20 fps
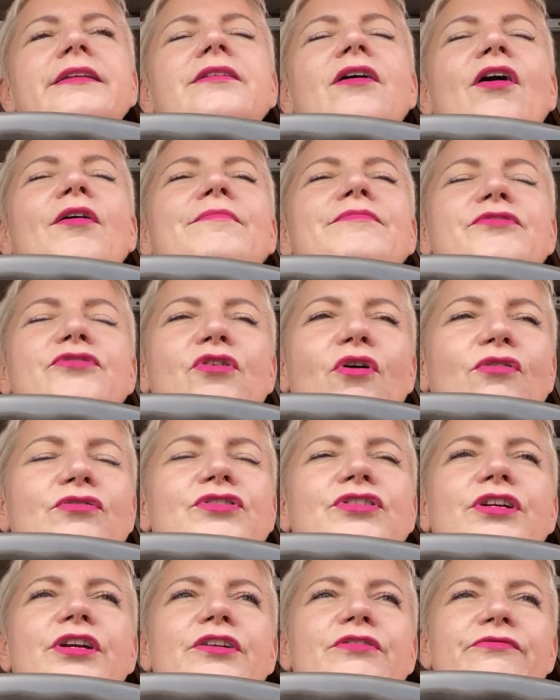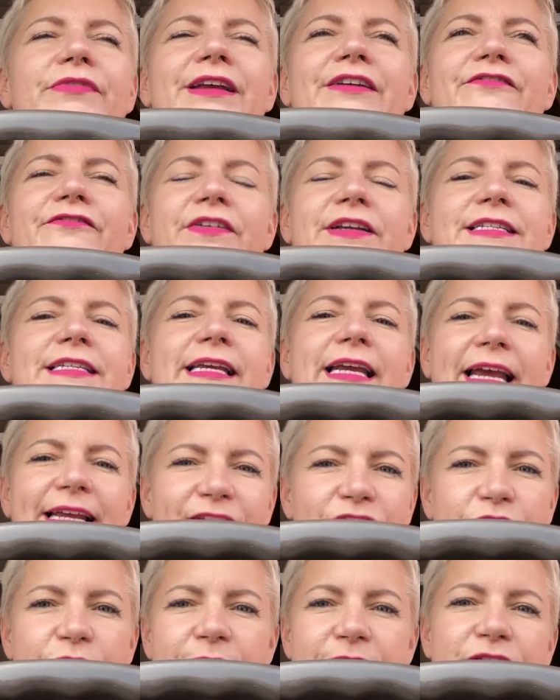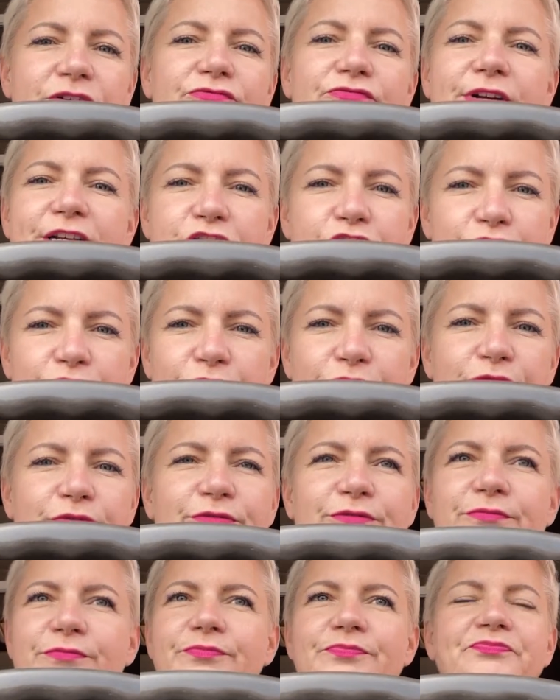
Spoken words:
I'm not going to refit it into its original